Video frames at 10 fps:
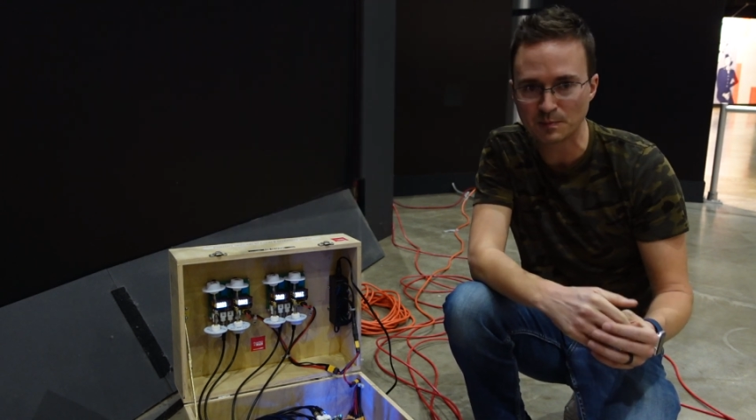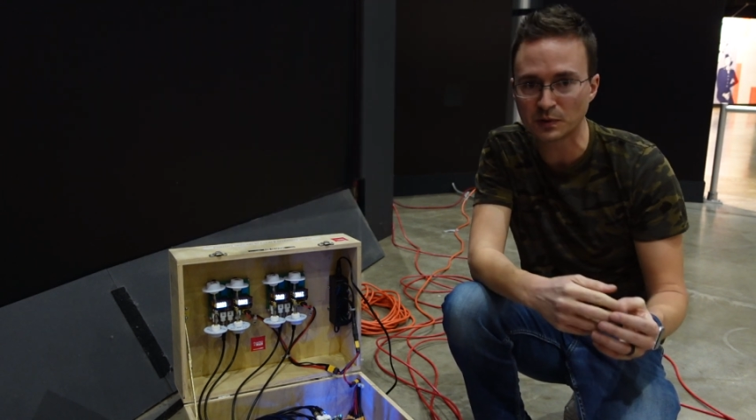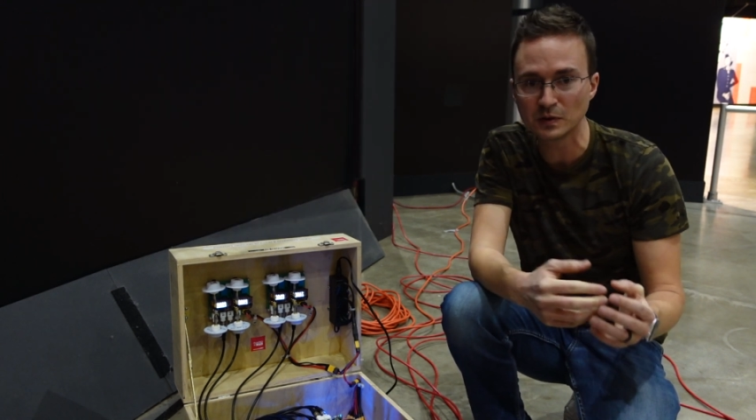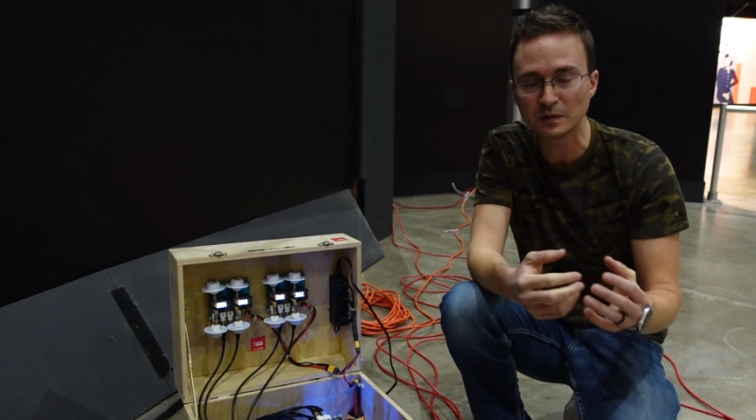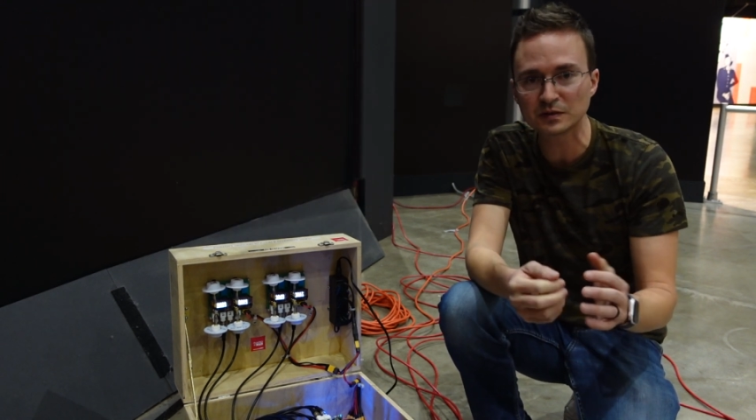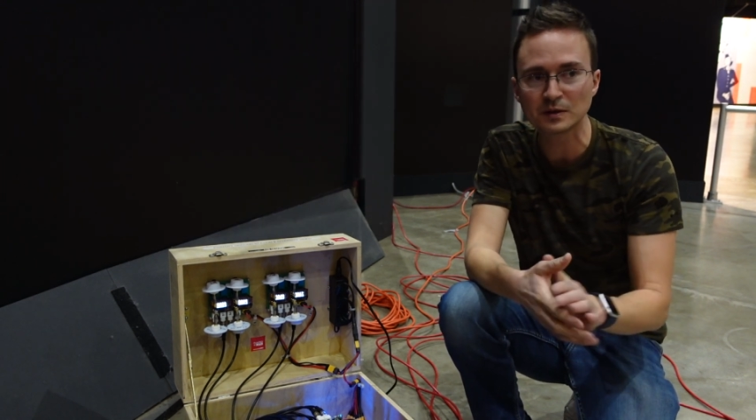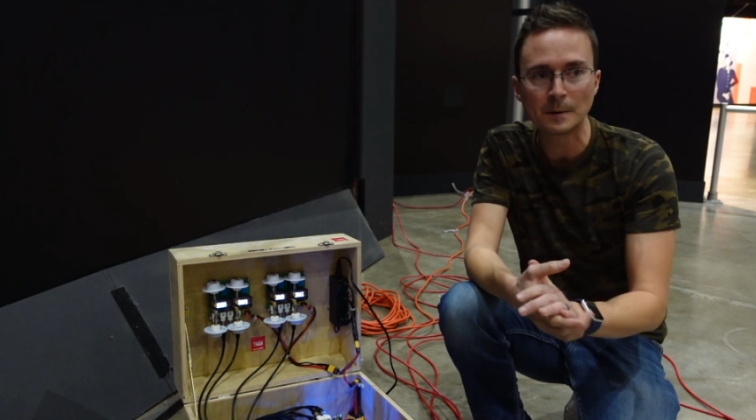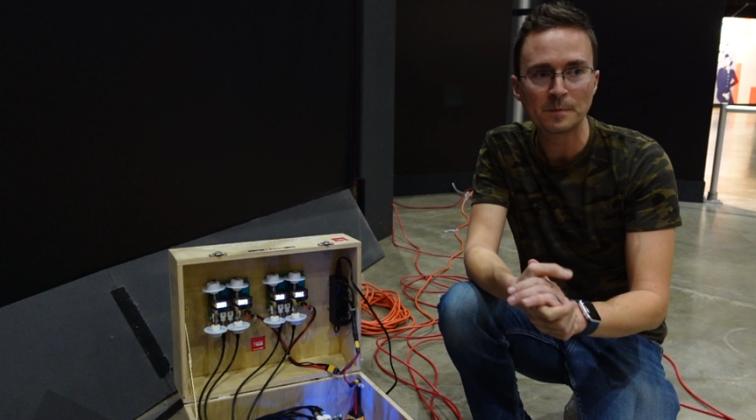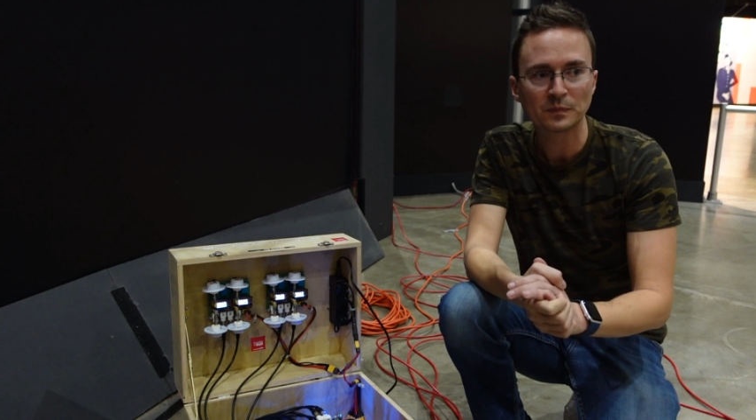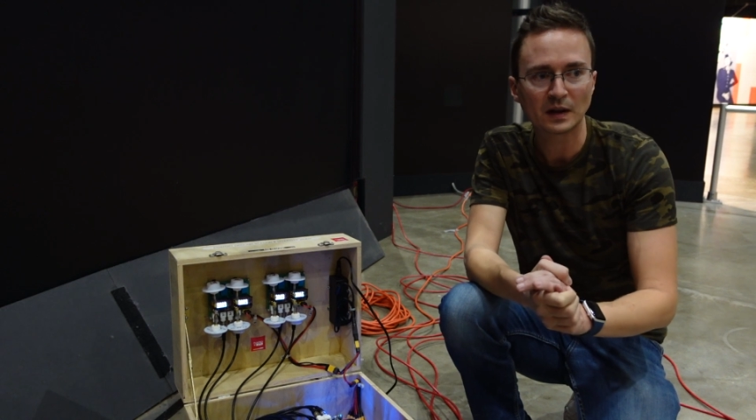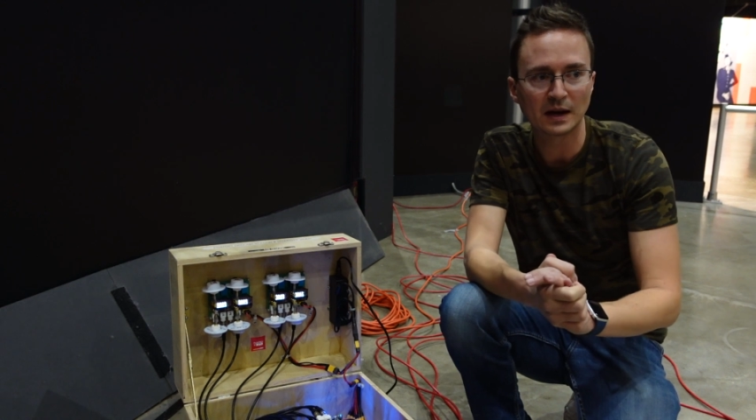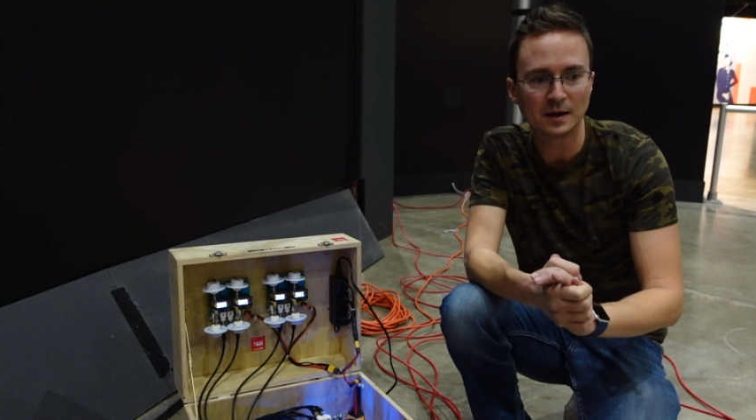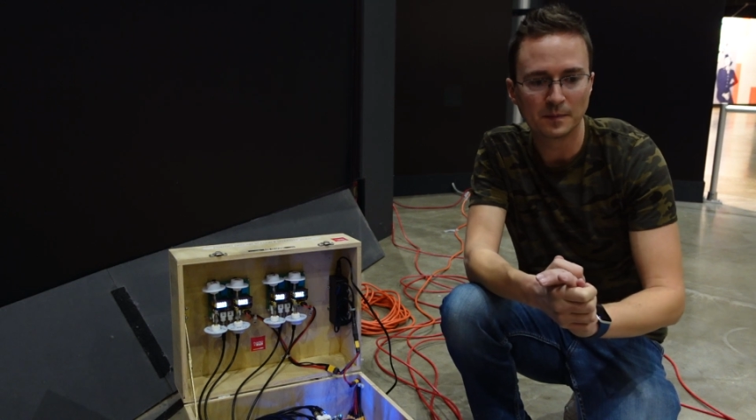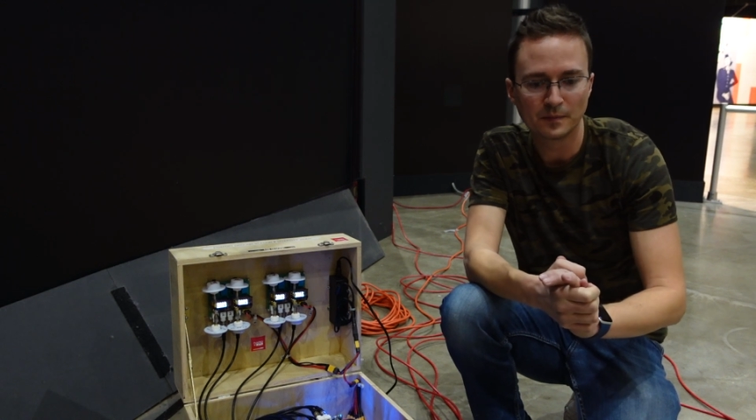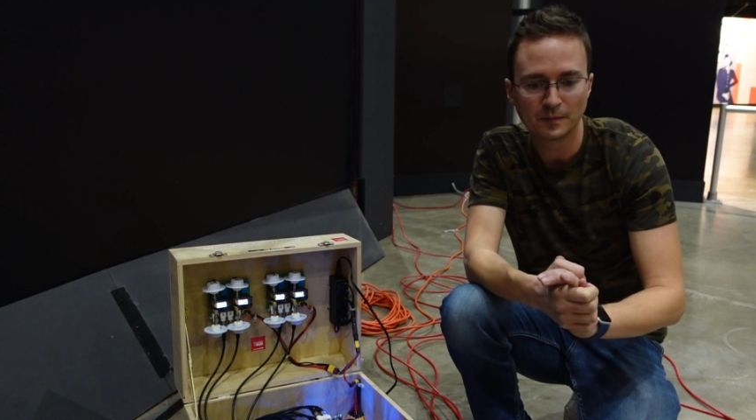improves
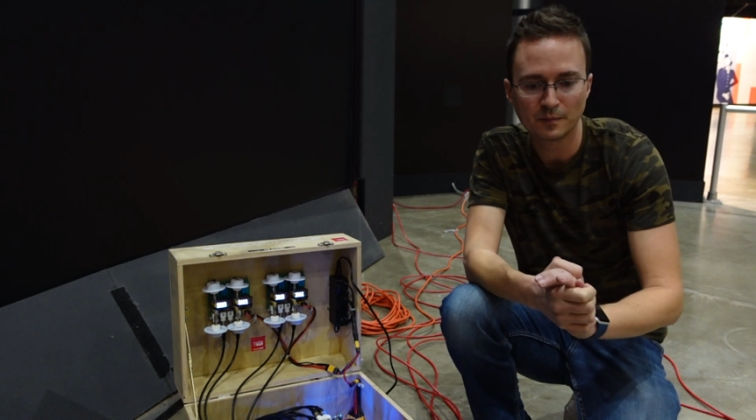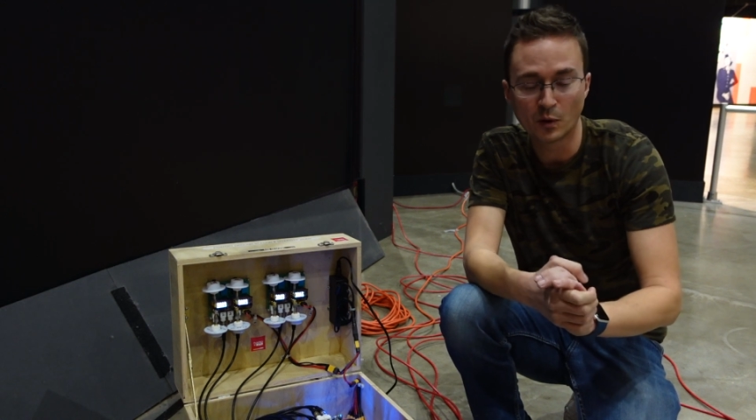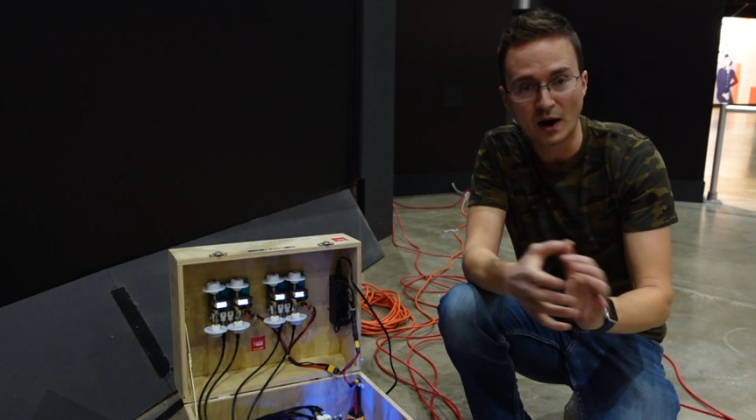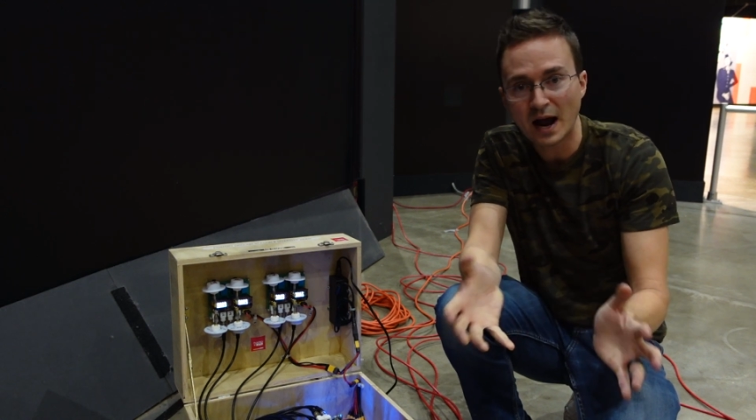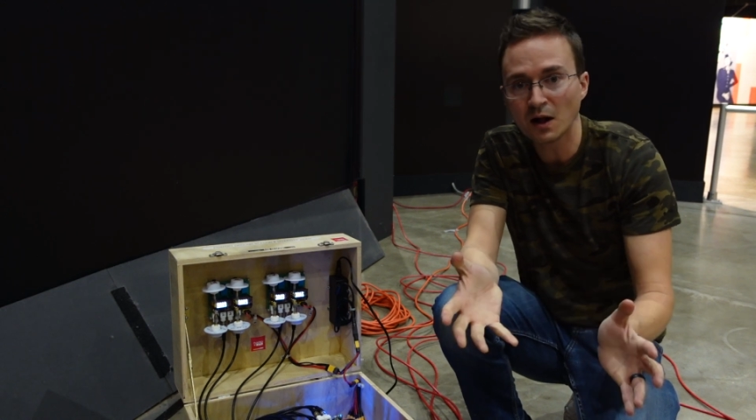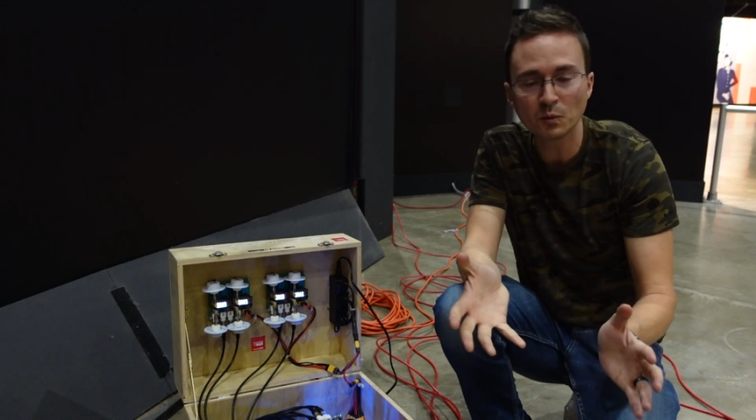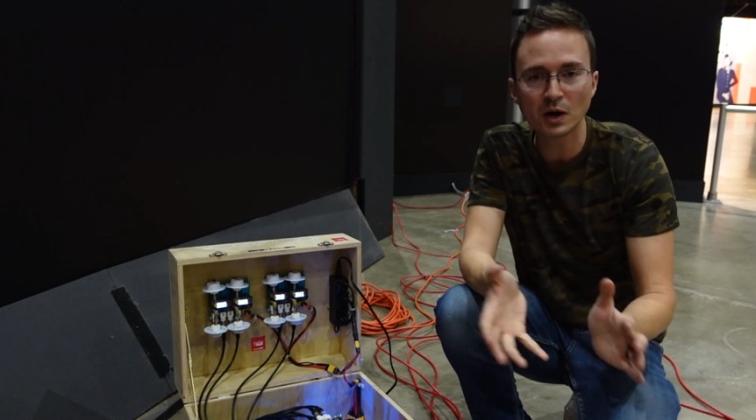um, morale.